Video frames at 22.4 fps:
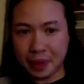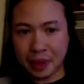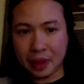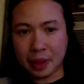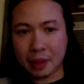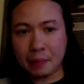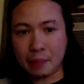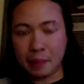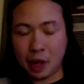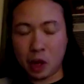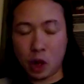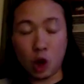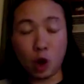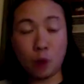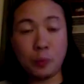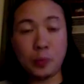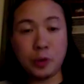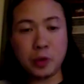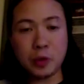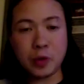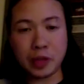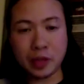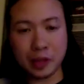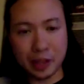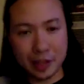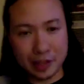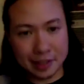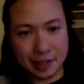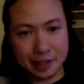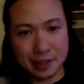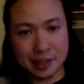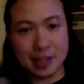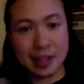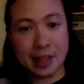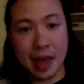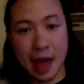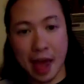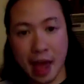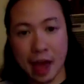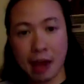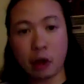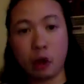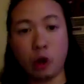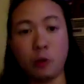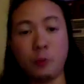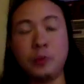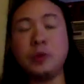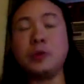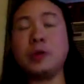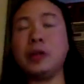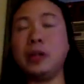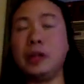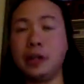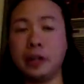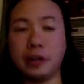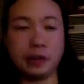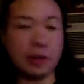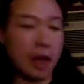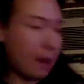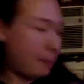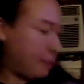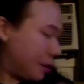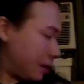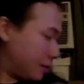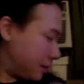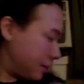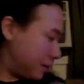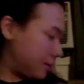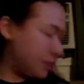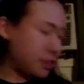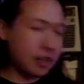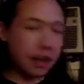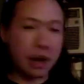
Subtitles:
but I hope you can listen to that. I hope you can hear that message.